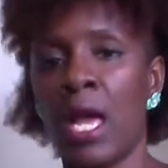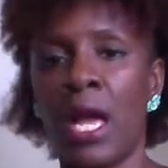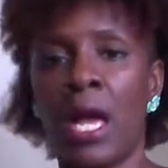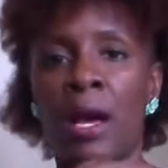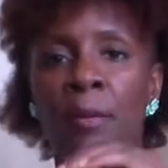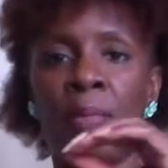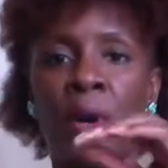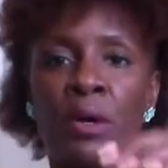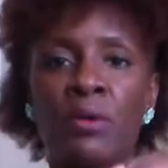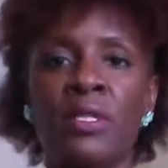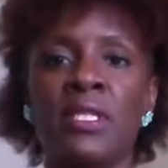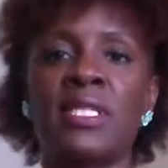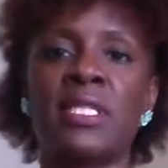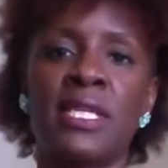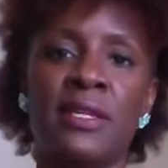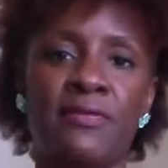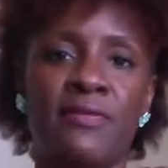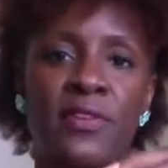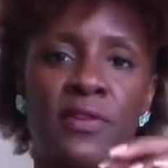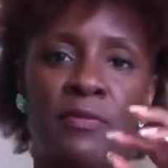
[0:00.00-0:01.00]
A bonus
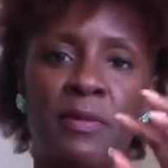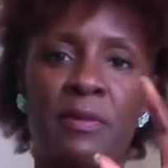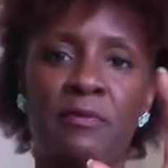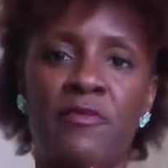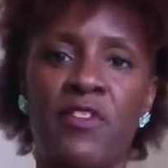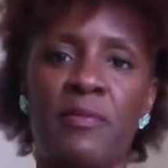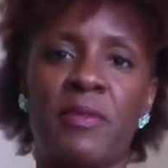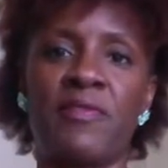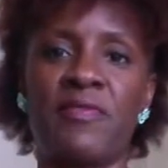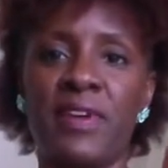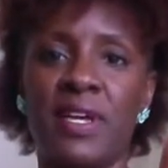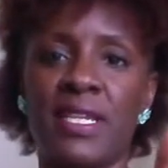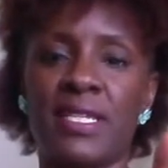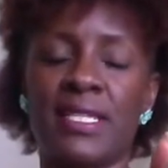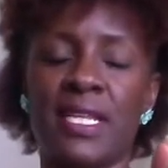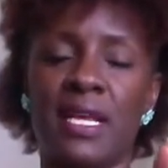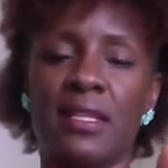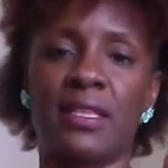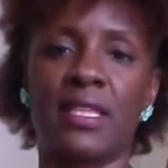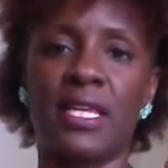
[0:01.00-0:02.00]
tip from, from my fellas
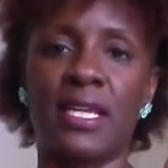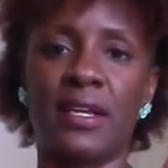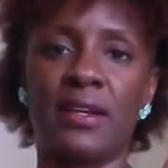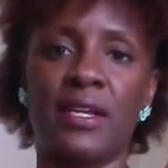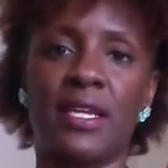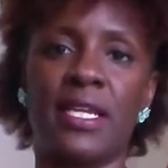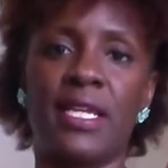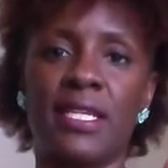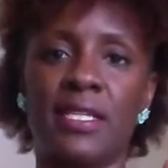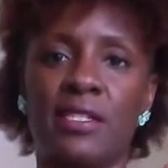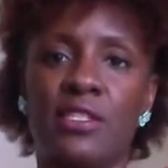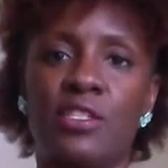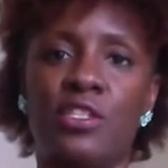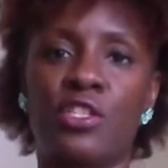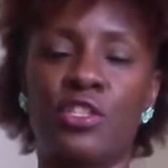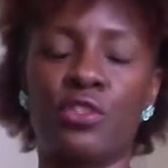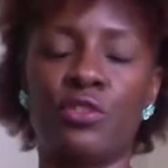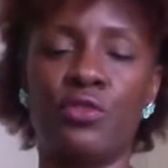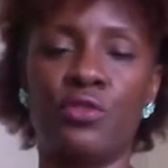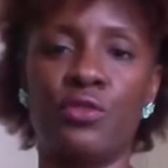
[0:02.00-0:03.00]
out there is
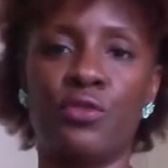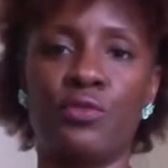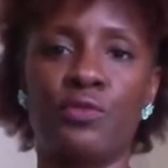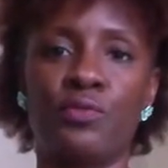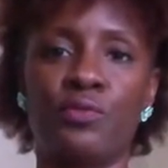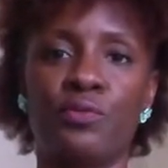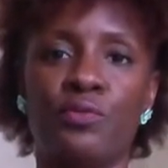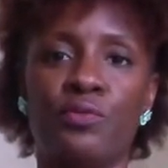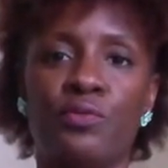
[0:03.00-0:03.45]
to